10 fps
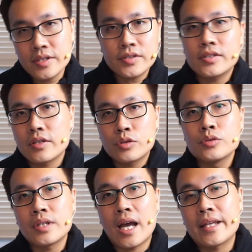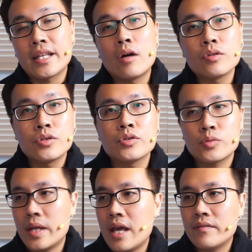this is the tool that I now use
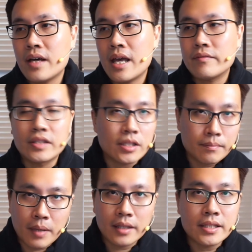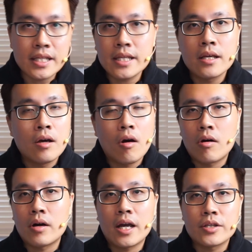whenever I have a third party
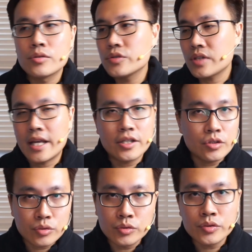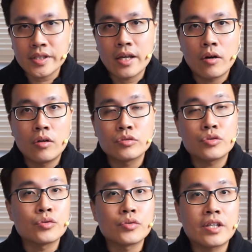or I use any tools at all
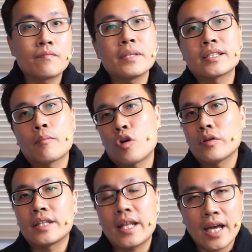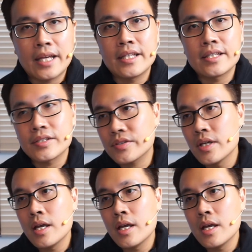to give me some content ideas.